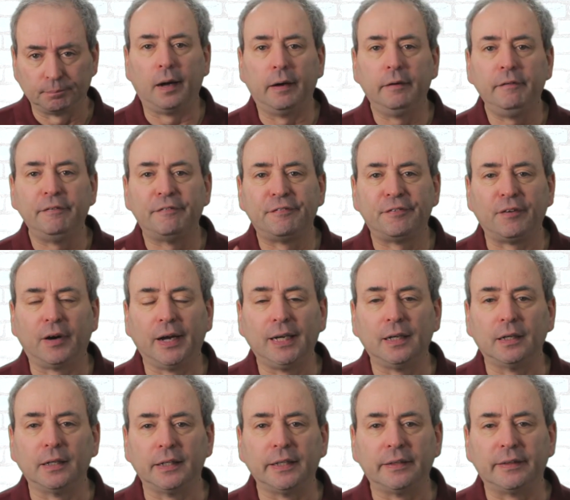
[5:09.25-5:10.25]
And
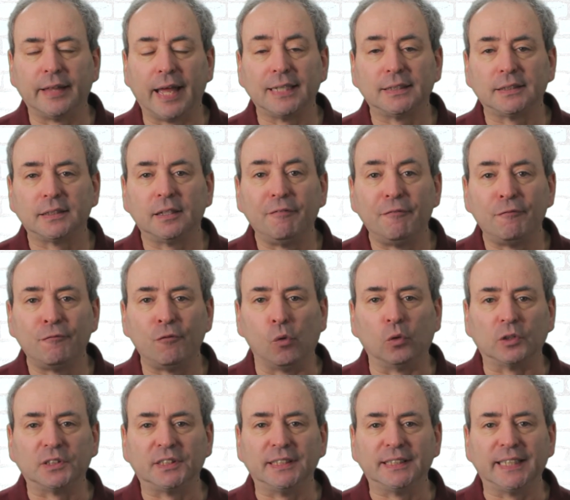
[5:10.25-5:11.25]
finally, there's the
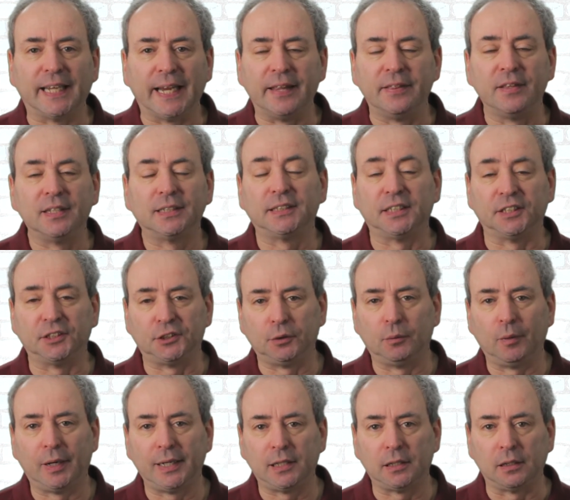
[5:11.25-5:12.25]
forces in the
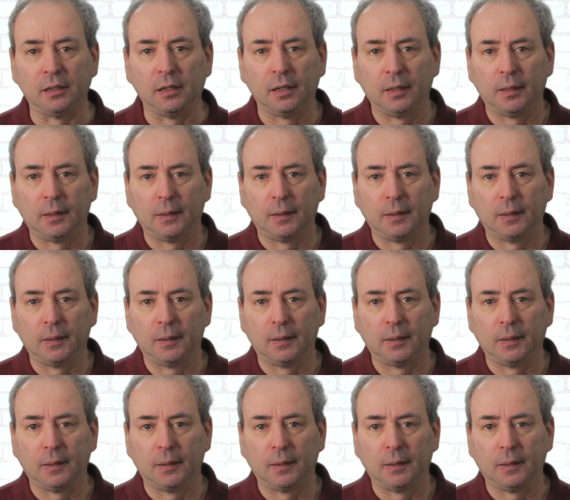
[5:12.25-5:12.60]
situation.